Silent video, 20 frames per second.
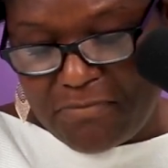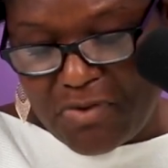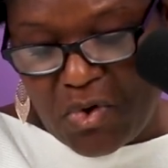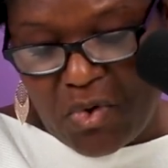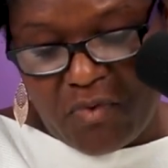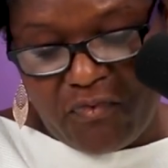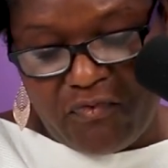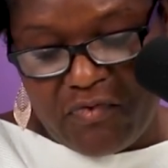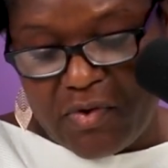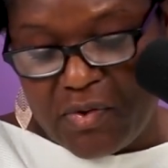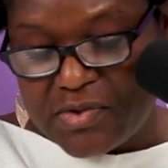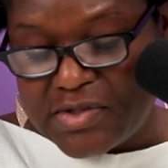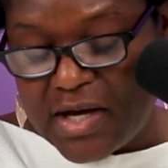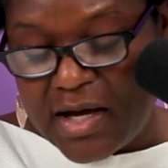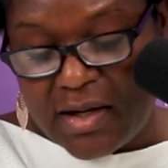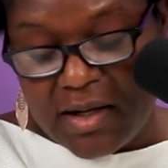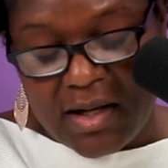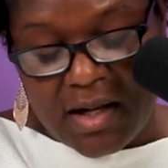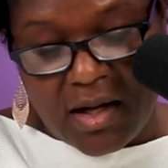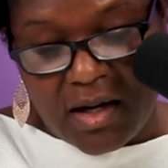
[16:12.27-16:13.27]
or feels
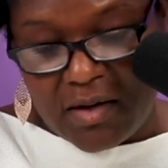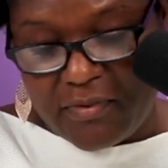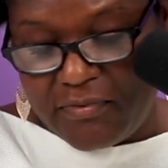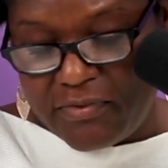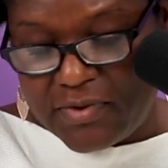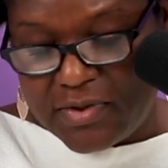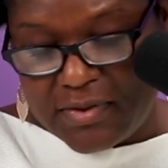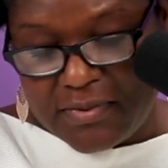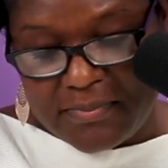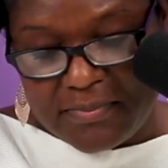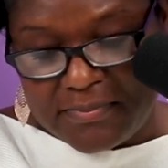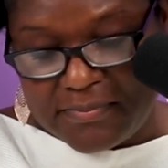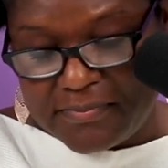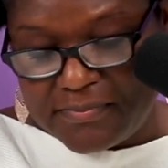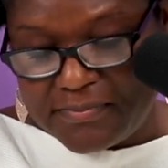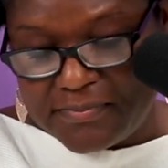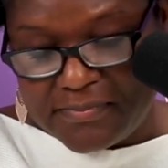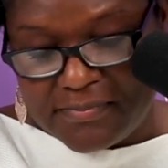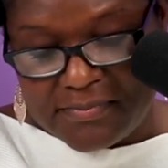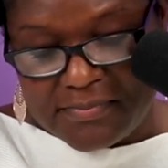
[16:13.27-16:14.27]
unloved.
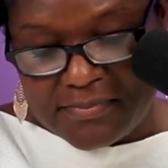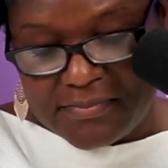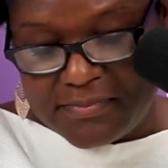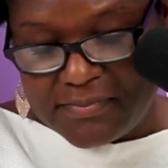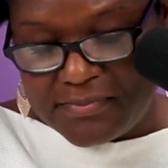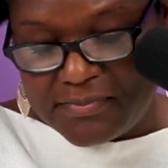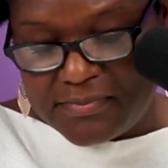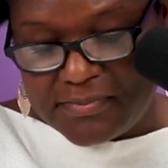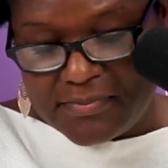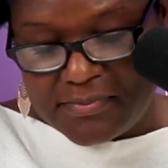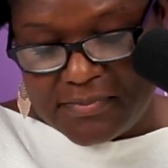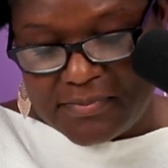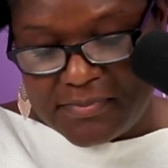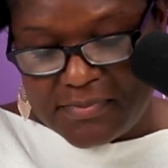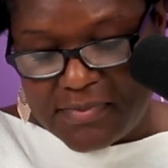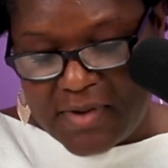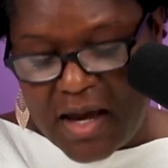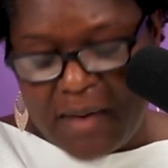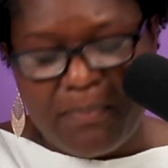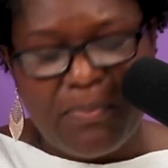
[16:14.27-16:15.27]

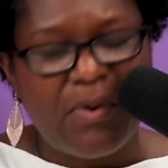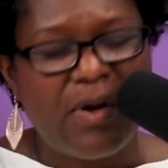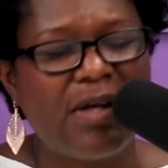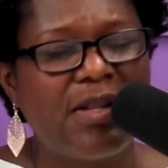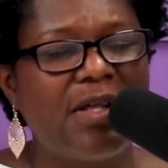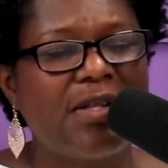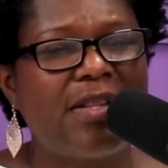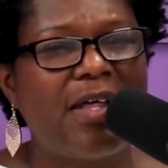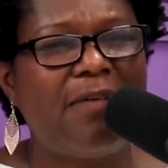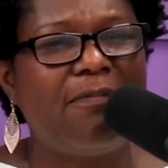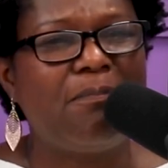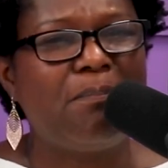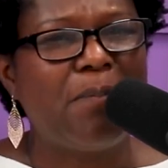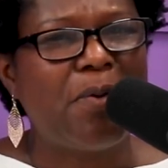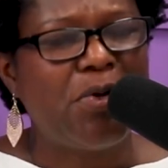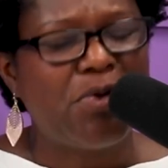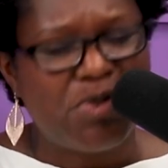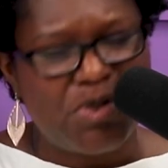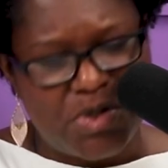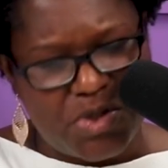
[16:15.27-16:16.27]
I pray that that
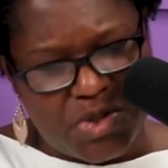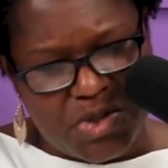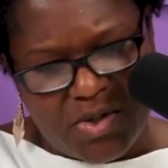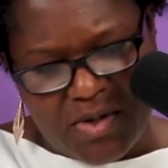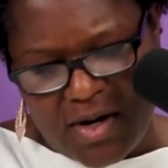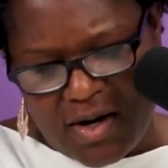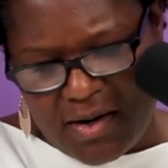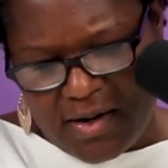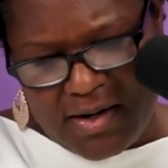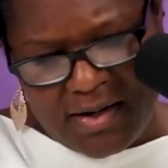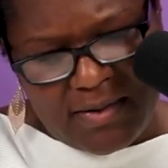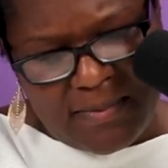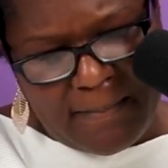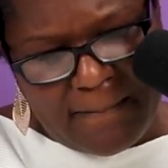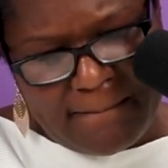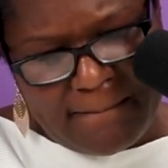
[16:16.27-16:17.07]
pierces your heart.